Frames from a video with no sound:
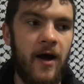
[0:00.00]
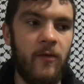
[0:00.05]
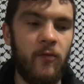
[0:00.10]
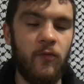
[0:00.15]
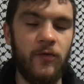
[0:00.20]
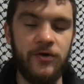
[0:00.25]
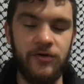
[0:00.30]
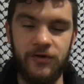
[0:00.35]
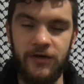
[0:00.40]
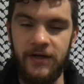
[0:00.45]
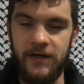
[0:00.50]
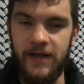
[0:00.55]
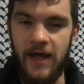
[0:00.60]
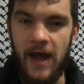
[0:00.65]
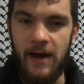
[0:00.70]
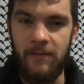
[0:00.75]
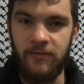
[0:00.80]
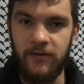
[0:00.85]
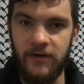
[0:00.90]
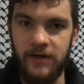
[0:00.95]
when you're getting an
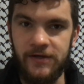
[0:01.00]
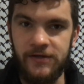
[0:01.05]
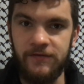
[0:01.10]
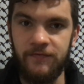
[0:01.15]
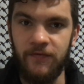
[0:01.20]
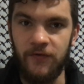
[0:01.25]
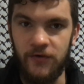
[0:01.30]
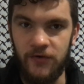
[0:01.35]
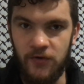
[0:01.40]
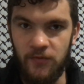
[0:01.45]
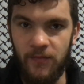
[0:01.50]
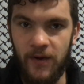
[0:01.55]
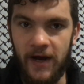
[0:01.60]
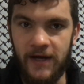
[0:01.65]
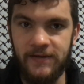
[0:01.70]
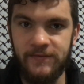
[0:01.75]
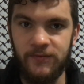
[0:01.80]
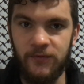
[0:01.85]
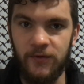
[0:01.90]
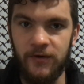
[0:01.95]
application for a new
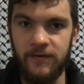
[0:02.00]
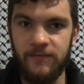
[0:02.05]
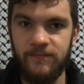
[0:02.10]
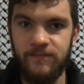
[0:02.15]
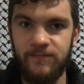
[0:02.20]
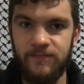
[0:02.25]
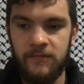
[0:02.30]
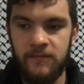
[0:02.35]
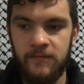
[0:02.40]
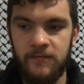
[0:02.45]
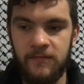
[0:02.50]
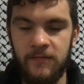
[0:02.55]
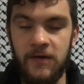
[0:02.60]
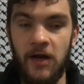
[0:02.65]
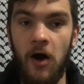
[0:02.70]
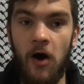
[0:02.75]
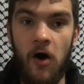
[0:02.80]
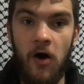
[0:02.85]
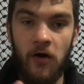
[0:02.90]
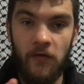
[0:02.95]
passport.
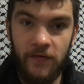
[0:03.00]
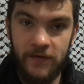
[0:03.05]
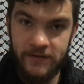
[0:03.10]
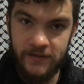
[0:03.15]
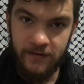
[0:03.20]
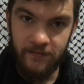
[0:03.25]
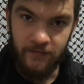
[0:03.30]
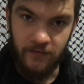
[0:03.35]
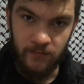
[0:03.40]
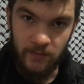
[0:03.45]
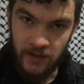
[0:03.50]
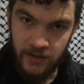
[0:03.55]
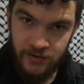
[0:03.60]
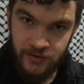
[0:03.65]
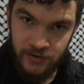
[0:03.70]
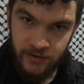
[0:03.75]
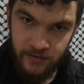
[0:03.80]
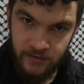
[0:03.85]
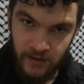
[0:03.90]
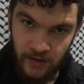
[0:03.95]
Now, all this
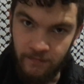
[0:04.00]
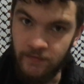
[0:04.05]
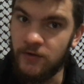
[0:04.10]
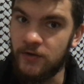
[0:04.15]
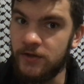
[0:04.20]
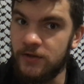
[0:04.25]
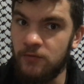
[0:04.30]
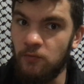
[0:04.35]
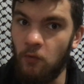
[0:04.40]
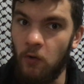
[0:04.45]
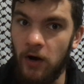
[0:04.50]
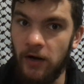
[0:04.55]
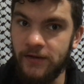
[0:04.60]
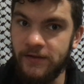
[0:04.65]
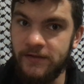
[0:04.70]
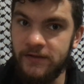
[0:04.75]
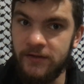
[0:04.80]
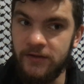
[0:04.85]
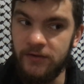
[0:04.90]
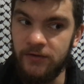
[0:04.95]
information, if you just
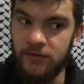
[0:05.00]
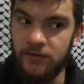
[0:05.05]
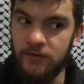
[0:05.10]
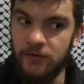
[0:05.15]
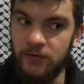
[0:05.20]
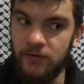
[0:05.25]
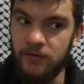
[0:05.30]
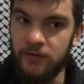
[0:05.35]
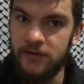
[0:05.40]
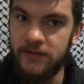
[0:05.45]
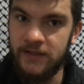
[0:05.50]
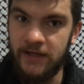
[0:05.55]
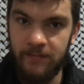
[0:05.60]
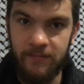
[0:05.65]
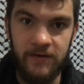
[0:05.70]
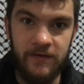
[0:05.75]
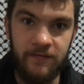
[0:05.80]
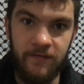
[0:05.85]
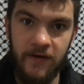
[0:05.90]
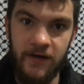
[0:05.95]
want to skip
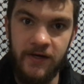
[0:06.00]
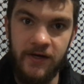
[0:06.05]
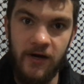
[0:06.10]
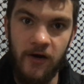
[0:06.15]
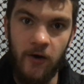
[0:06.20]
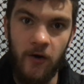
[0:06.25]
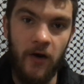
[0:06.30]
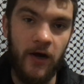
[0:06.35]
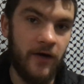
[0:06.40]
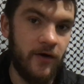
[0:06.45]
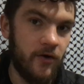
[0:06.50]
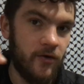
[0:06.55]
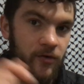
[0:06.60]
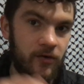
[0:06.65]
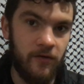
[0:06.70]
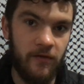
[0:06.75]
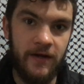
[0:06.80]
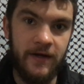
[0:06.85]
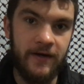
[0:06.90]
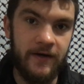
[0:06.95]
this video and go to the
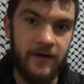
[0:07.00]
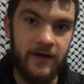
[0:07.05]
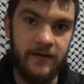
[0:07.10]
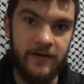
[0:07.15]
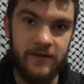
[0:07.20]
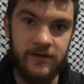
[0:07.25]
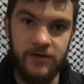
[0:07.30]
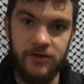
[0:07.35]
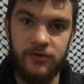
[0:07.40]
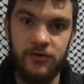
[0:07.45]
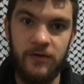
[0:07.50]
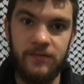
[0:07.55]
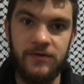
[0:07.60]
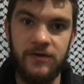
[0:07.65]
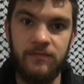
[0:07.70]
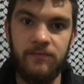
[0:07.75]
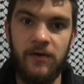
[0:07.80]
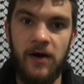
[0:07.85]
link in the description